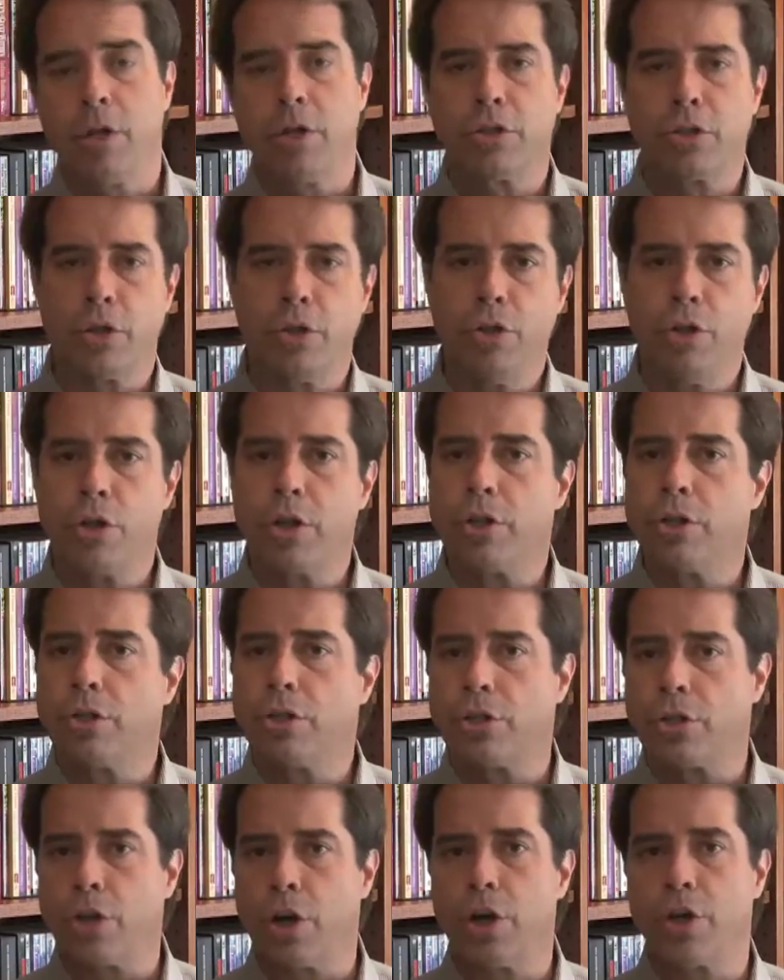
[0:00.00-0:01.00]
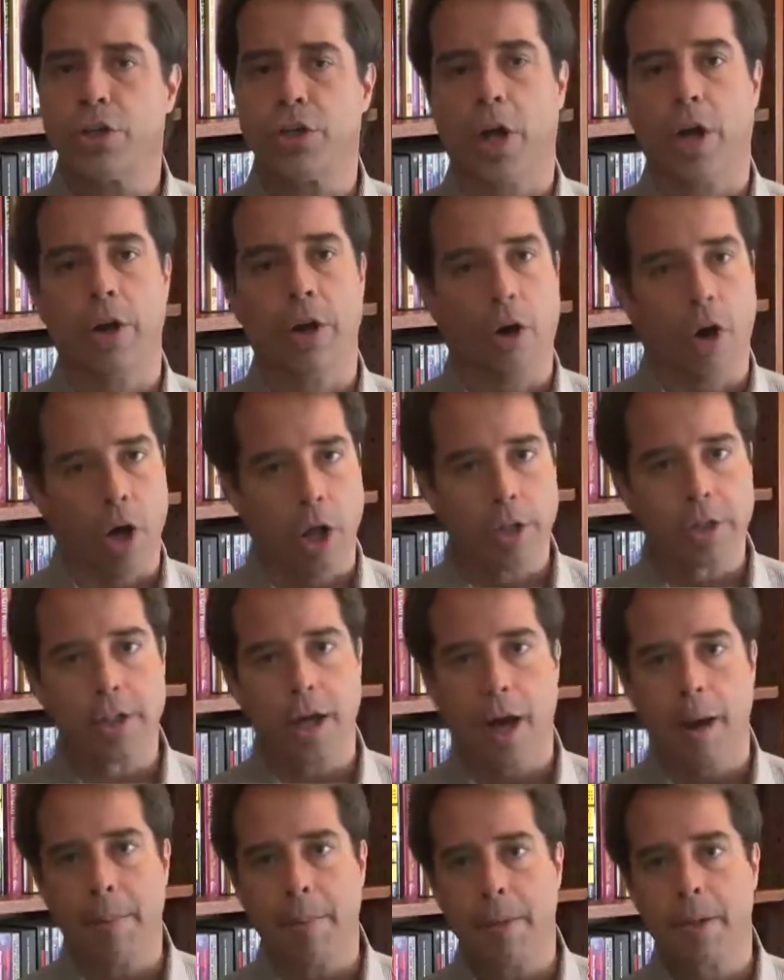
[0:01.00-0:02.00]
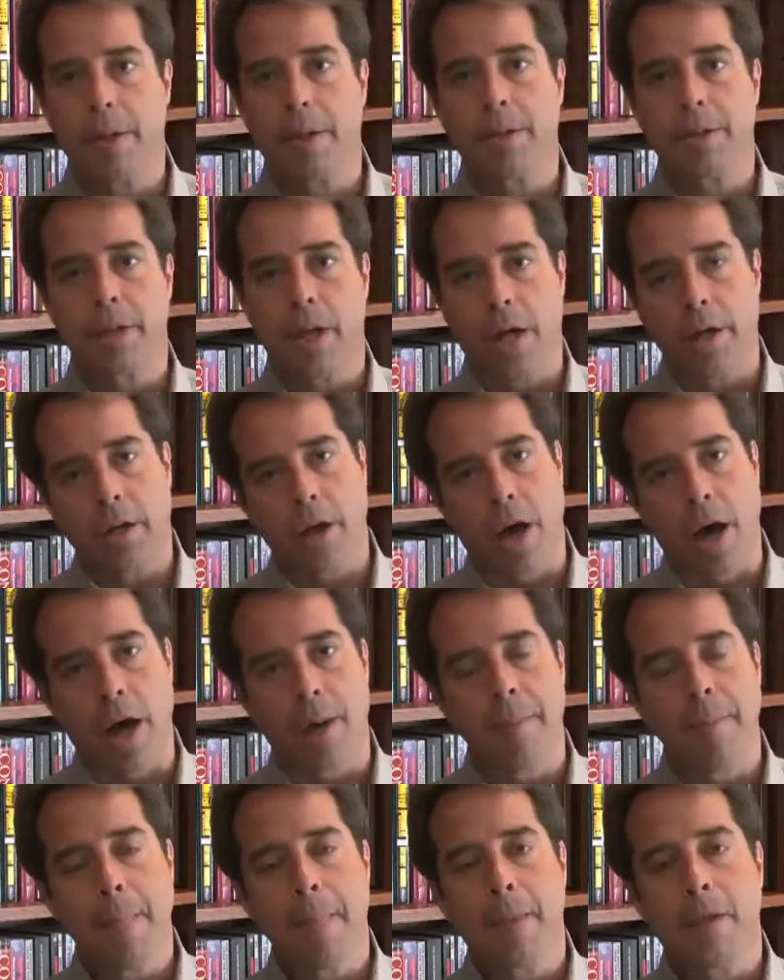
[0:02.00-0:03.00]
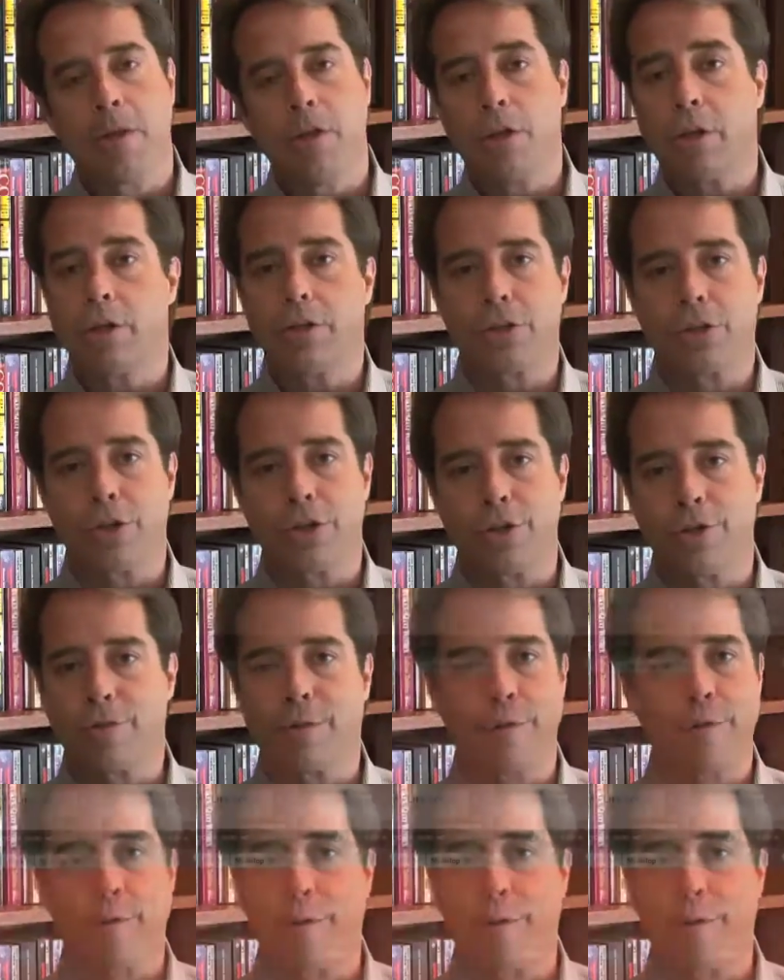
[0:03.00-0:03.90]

So you can search on alltop.com, you can search for